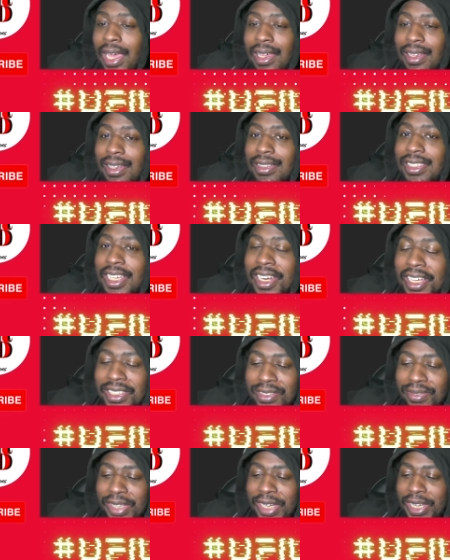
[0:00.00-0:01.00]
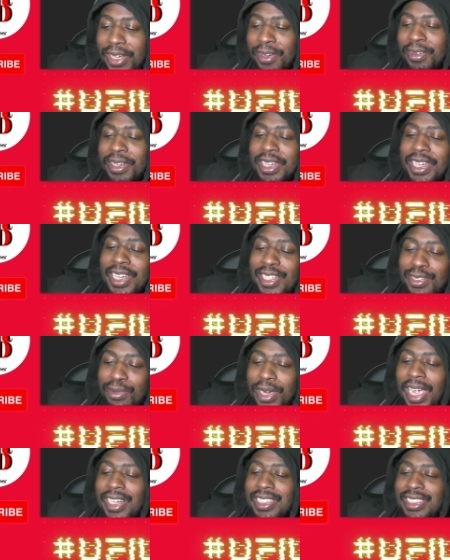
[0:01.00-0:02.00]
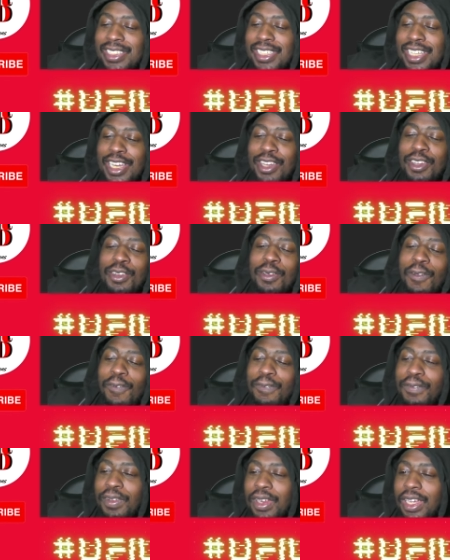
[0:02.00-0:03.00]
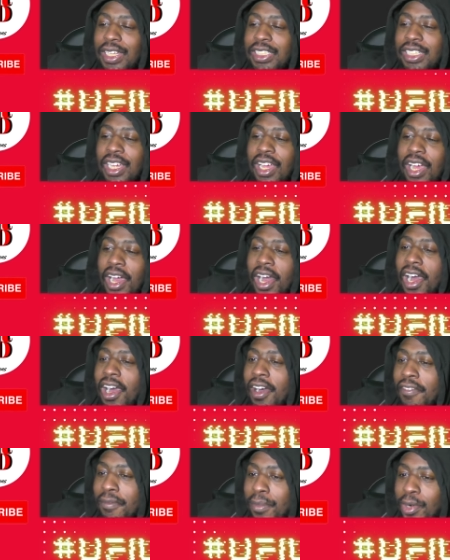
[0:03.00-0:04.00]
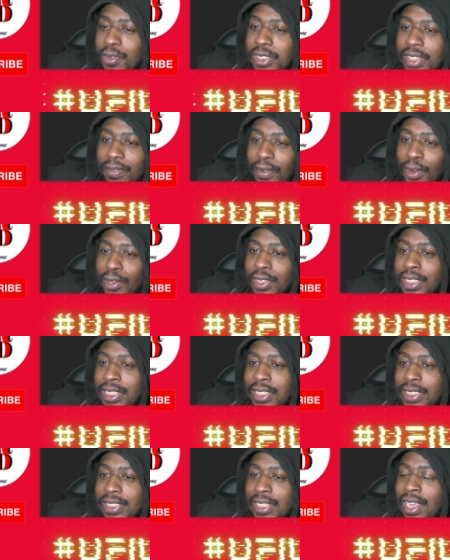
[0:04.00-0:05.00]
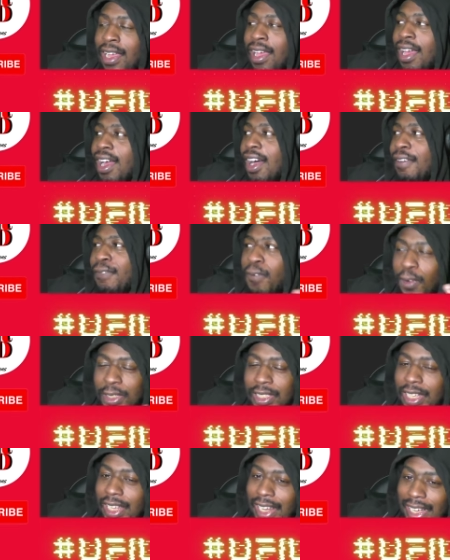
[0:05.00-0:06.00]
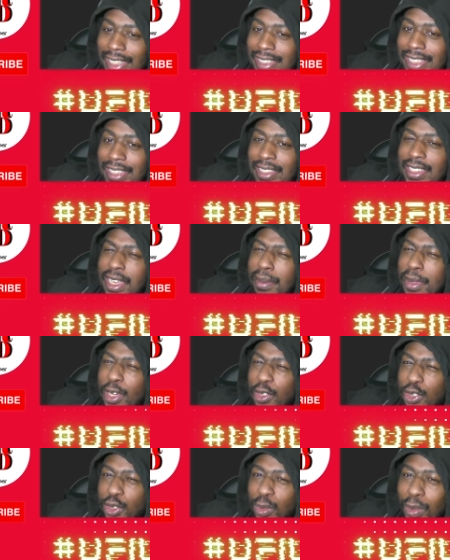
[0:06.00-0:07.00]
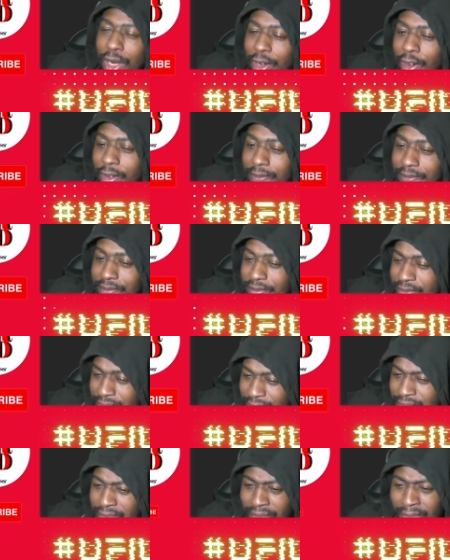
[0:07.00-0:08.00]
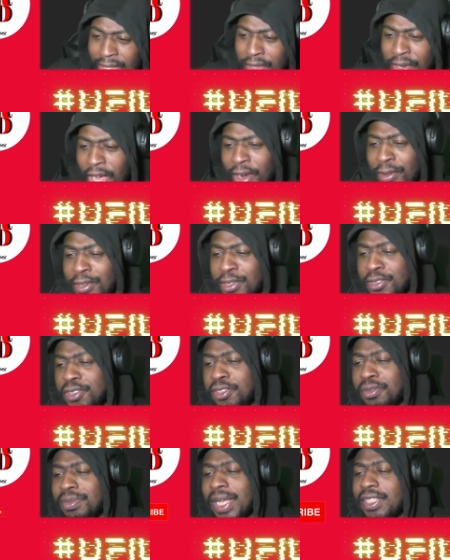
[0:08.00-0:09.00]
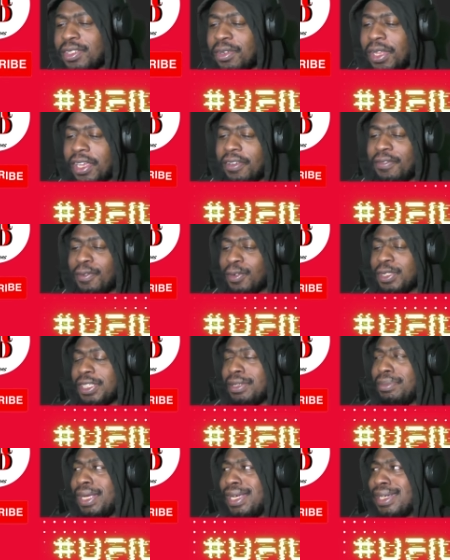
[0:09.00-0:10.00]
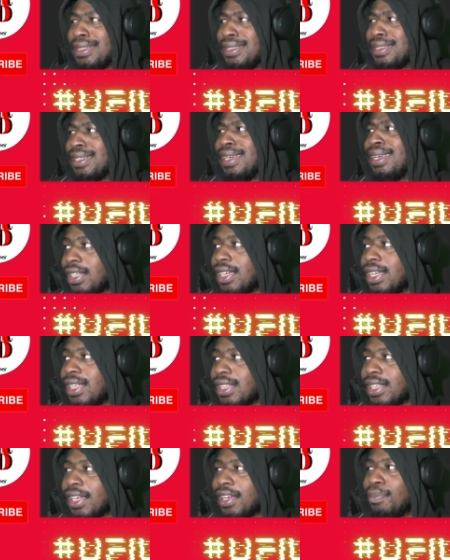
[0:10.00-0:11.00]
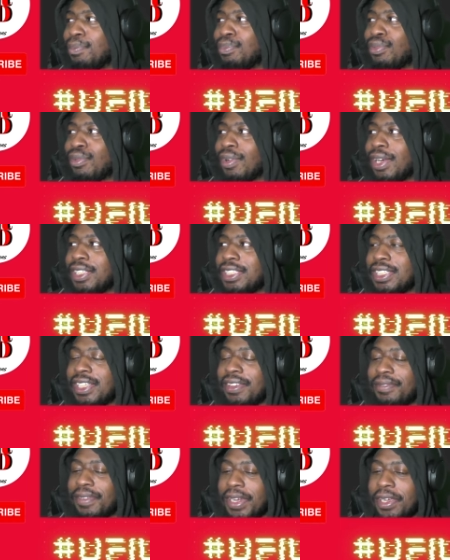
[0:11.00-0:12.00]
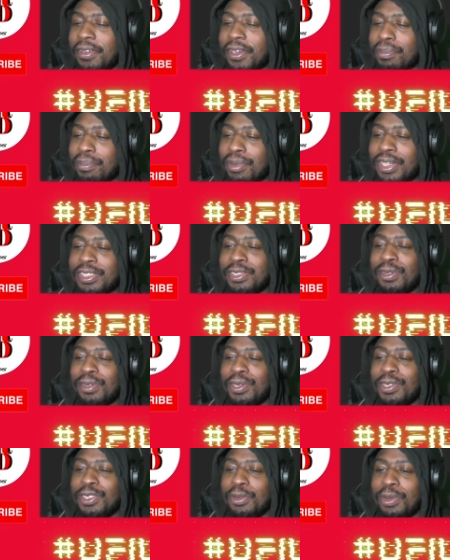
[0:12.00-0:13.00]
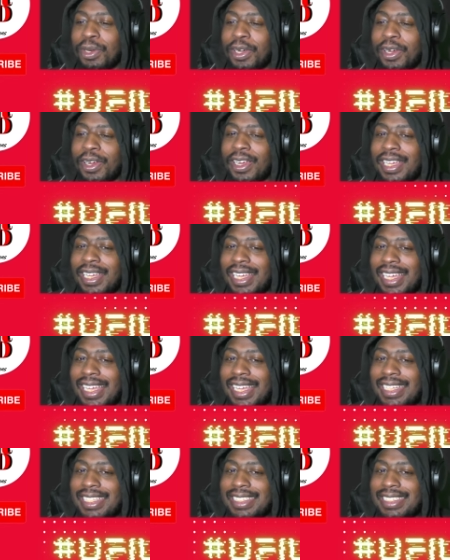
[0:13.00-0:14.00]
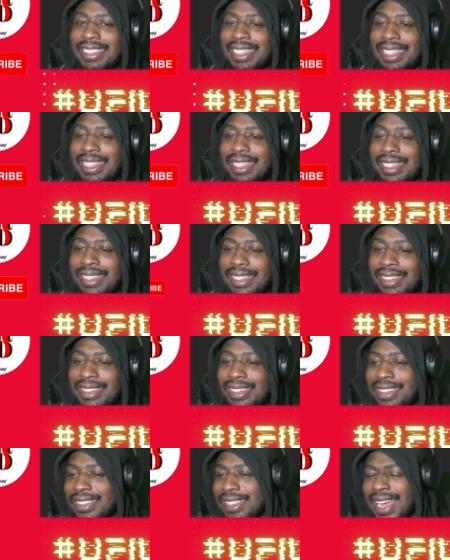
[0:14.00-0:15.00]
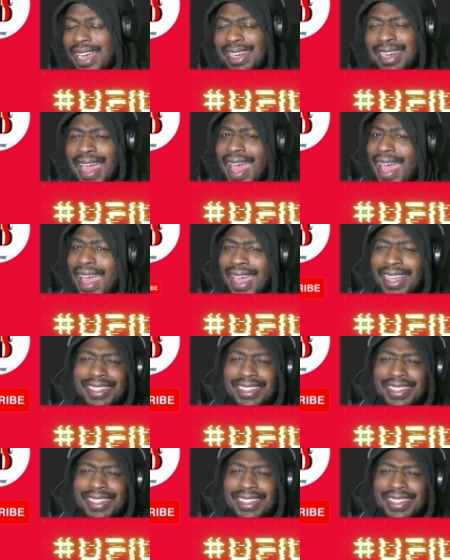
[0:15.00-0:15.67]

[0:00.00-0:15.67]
in today's video is reacting to the new footage of MultiVersus. Unfortunately, like I said, this is going to be on Twitter, not on YouTube. That's only unfortunate because the compression, the video compression on Twitter is just kind of ass.